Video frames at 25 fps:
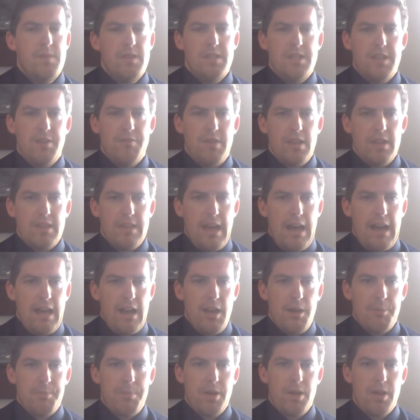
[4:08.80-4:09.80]
divvied that
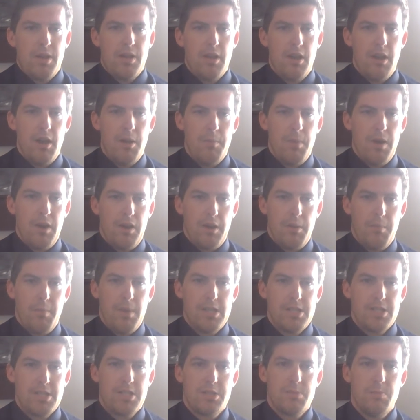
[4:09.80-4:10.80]
up among a
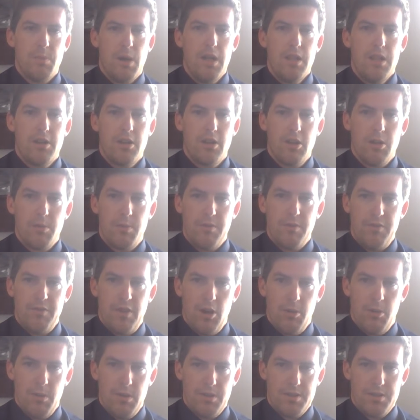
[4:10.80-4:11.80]
much smaller group of
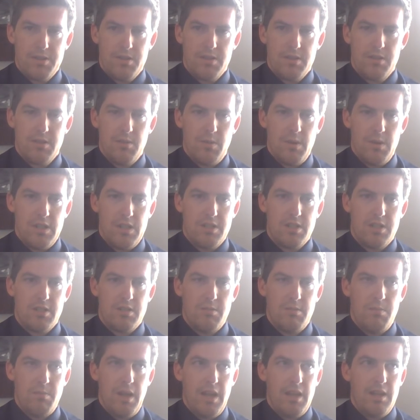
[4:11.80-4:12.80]
nobles, which
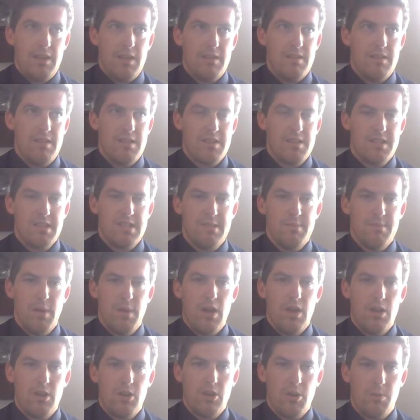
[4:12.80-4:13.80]
made this
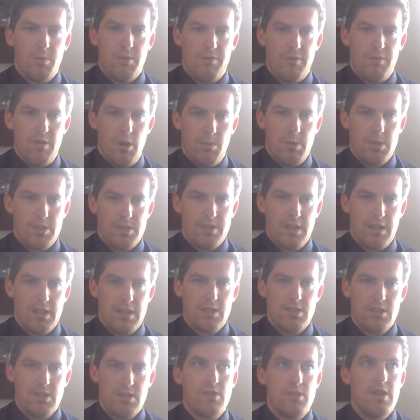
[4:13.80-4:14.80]
small group of nobles
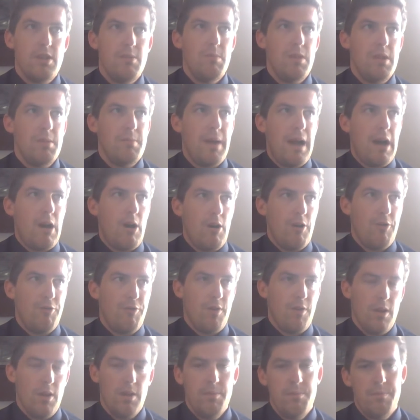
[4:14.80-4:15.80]
extremely
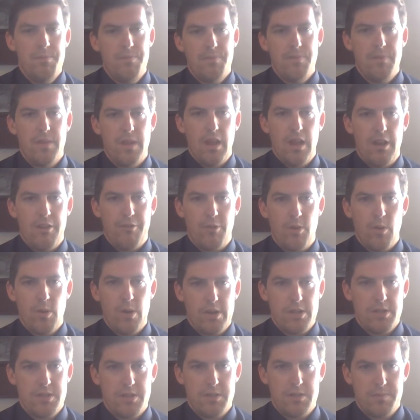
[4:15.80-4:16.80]
powerful. And of
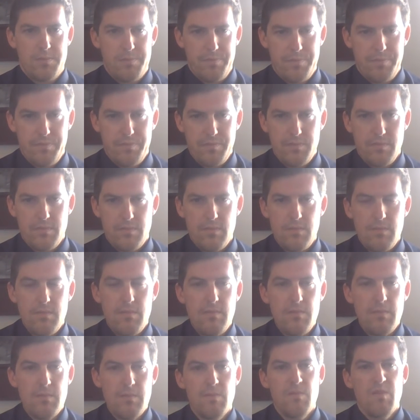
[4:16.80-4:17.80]
course,
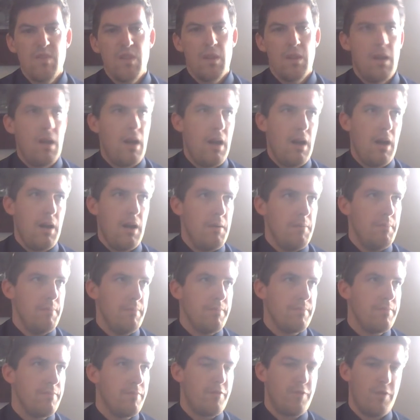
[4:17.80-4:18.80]
um,
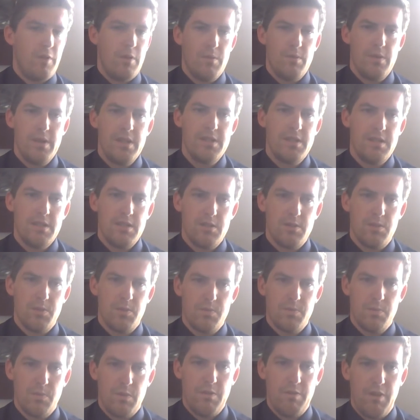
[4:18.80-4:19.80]
for reasons
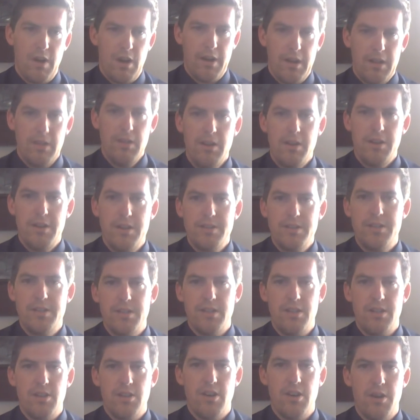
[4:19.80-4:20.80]
we've already learned,
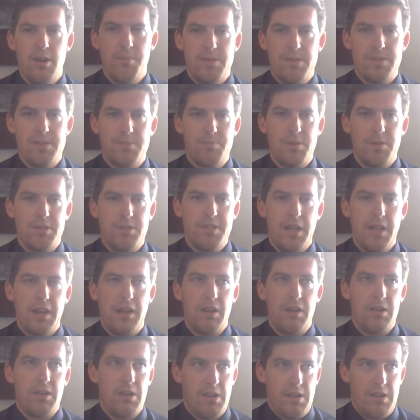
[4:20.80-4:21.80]
Europe is
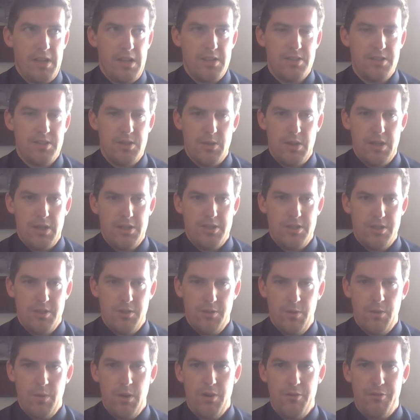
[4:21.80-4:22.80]
particularly suited to
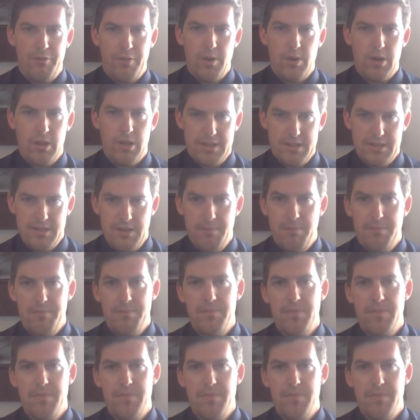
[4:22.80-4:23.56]
feudalism.